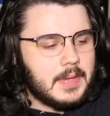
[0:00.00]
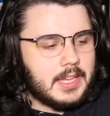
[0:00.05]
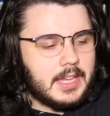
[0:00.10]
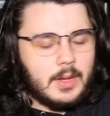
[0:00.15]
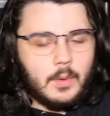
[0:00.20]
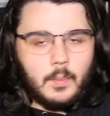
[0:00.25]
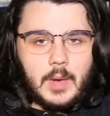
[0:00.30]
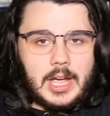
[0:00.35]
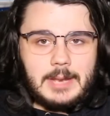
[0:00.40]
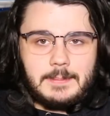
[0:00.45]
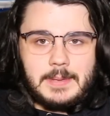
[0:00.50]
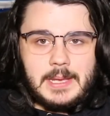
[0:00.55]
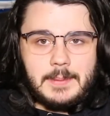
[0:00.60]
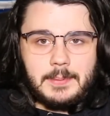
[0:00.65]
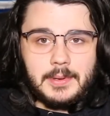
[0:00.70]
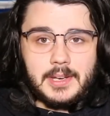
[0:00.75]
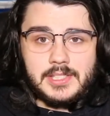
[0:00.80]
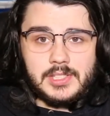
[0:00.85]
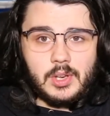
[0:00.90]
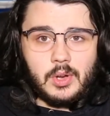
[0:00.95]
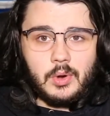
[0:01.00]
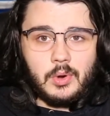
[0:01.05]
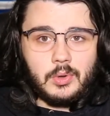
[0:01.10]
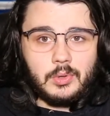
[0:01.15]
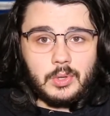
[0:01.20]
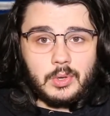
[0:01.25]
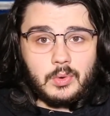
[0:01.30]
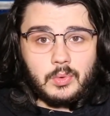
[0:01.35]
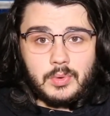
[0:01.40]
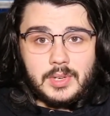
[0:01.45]
making white people as a whole
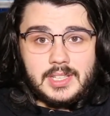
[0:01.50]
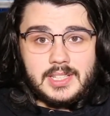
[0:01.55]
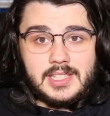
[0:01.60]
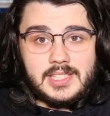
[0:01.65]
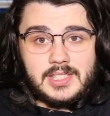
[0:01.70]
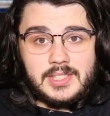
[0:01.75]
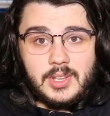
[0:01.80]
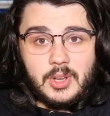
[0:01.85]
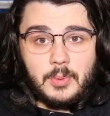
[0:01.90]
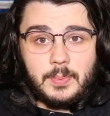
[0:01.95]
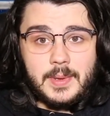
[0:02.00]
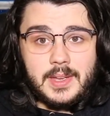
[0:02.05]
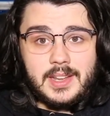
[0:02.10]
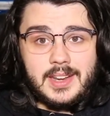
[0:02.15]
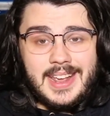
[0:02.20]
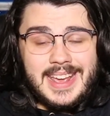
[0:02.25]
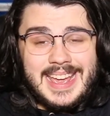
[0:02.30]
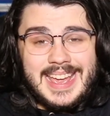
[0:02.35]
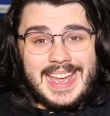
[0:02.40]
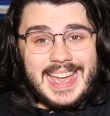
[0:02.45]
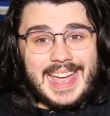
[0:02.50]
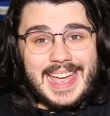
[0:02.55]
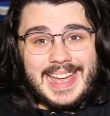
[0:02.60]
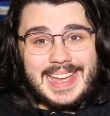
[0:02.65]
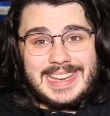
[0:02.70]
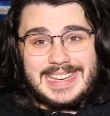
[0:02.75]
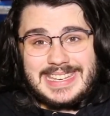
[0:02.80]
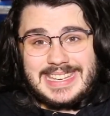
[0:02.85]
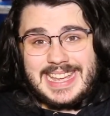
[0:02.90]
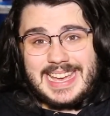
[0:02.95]
look really stupid.
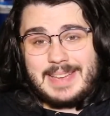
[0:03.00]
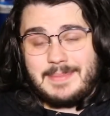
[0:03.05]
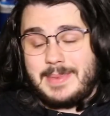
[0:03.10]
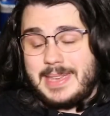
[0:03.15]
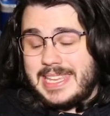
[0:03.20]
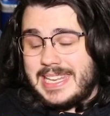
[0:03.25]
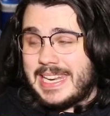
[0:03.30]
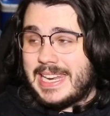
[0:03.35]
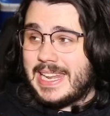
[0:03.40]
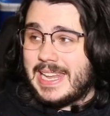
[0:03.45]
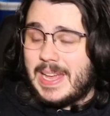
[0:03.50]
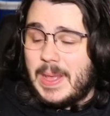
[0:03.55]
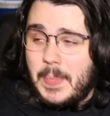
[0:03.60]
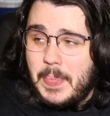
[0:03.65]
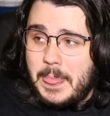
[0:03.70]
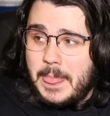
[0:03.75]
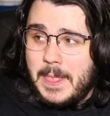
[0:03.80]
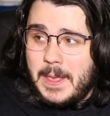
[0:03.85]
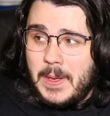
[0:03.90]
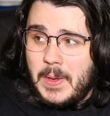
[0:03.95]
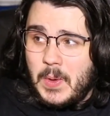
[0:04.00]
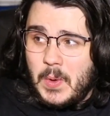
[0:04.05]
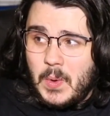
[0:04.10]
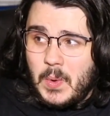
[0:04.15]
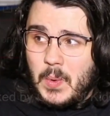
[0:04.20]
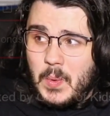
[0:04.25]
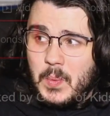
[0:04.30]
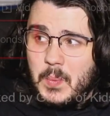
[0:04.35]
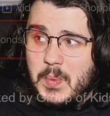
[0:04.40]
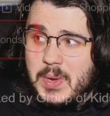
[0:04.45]
And, I mean,
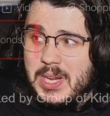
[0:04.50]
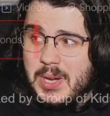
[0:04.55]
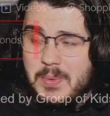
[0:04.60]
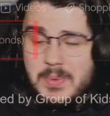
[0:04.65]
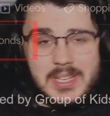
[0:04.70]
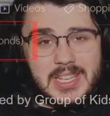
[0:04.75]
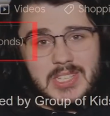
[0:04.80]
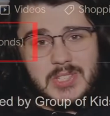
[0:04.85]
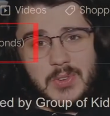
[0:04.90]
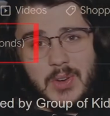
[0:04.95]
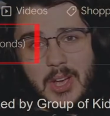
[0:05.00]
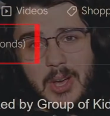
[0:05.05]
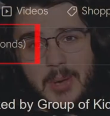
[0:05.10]
we don't need your